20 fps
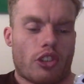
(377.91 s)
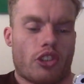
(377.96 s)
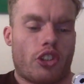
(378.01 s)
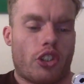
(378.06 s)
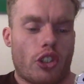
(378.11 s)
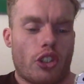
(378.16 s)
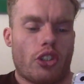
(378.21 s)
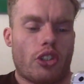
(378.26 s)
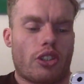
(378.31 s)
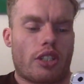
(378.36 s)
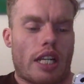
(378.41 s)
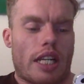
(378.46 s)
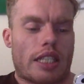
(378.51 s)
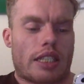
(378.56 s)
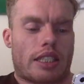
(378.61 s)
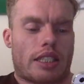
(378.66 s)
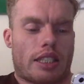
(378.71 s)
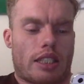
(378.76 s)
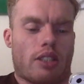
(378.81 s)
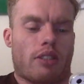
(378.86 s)
Choose a
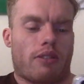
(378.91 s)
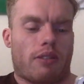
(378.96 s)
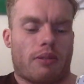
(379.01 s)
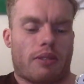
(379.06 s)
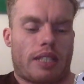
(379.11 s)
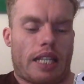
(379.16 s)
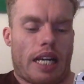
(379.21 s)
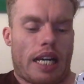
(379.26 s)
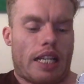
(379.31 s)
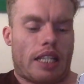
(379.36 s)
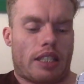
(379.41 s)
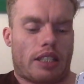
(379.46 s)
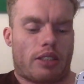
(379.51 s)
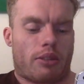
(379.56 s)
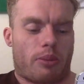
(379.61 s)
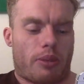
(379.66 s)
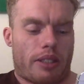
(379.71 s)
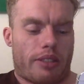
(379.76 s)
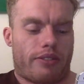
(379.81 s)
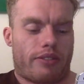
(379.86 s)
still from Taylor
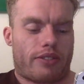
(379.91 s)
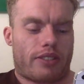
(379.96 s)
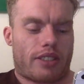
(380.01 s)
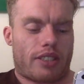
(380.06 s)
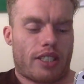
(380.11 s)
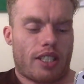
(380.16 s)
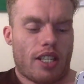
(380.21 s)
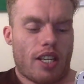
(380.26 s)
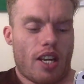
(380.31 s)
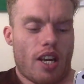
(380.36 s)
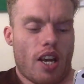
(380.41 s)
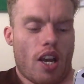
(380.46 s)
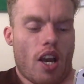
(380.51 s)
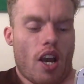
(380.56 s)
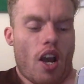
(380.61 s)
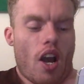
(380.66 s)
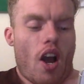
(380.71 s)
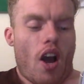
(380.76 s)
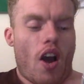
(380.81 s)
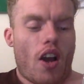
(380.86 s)
Swift's.
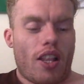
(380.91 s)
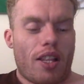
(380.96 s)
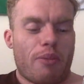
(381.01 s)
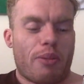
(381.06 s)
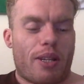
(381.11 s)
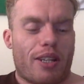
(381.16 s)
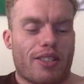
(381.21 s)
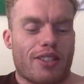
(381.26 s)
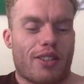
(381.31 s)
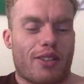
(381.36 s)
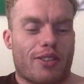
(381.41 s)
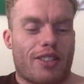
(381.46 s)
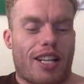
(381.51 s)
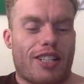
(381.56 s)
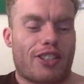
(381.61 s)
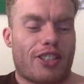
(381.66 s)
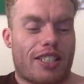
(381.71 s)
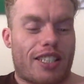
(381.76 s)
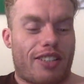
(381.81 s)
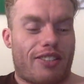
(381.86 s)
Only because it looks
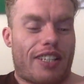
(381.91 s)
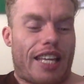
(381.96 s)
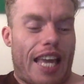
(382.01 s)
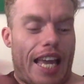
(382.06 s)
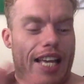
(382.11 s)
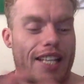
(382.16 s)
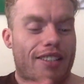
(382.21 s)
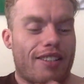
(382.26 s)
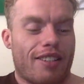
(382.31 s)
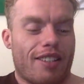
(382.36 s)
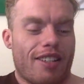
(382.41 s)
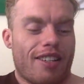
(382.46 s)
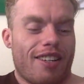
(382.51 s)
like she's giving head?